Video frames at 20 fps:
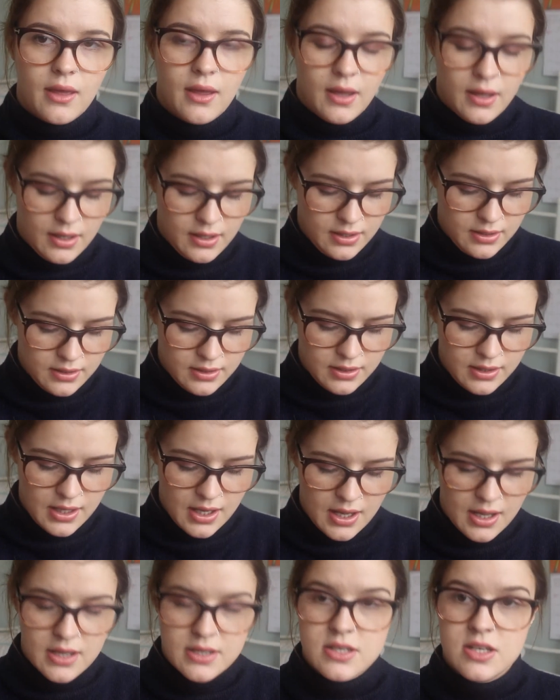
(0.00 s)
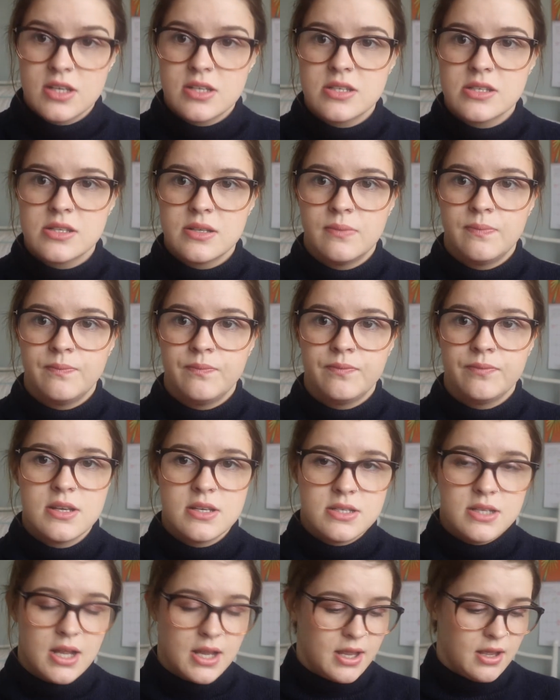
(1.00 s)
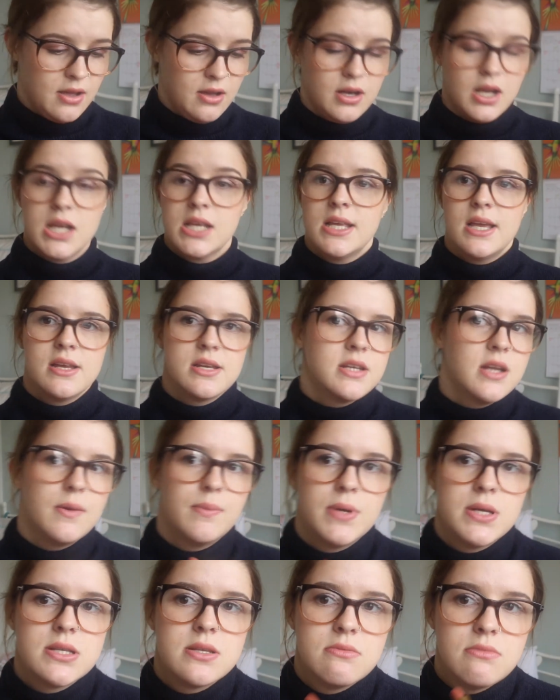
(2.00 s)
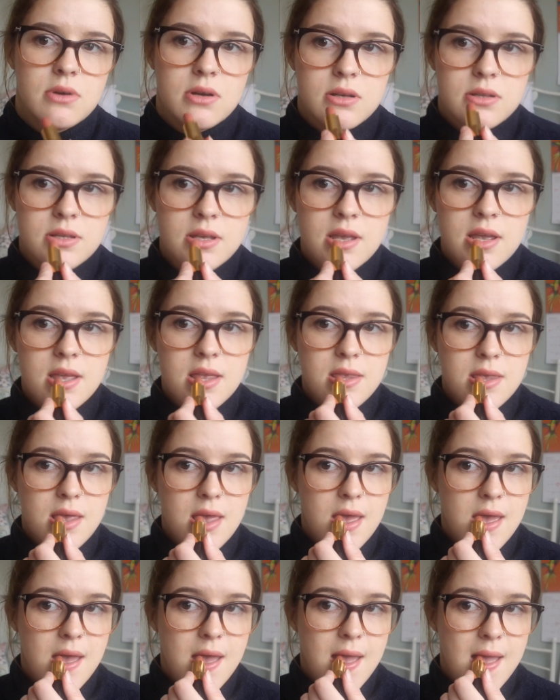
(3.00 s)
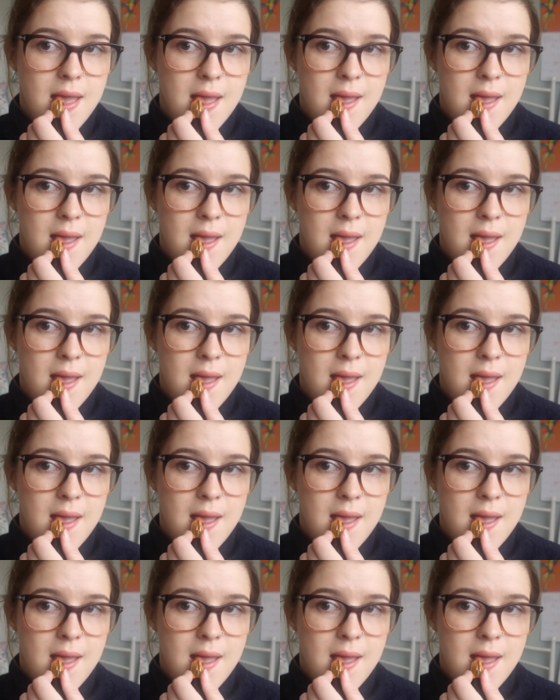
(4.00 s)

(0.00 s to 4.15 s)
And yeah, I just like how it looks. Actually, I'll put some more on so you can see it.